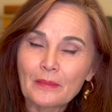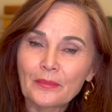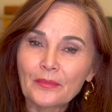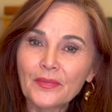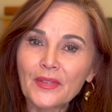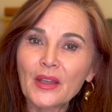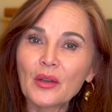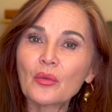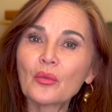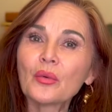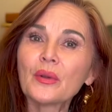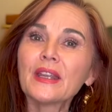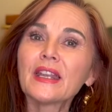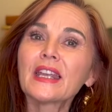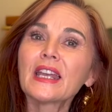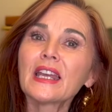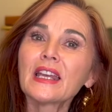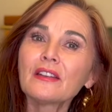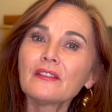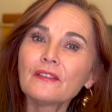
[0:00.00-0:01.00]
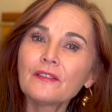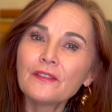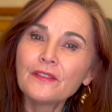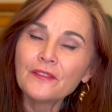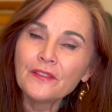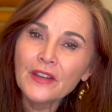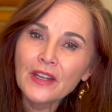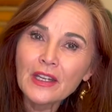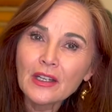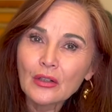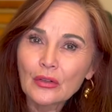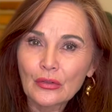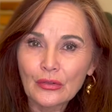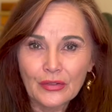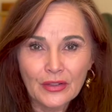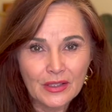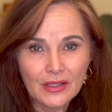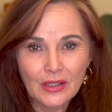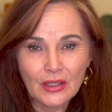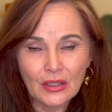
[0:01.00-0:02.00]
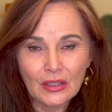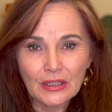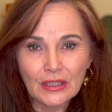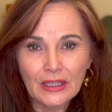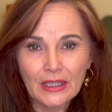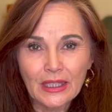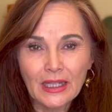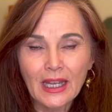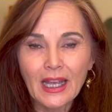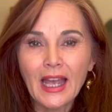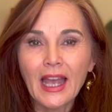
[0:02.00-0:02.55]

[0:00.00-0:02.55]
that we can feel physically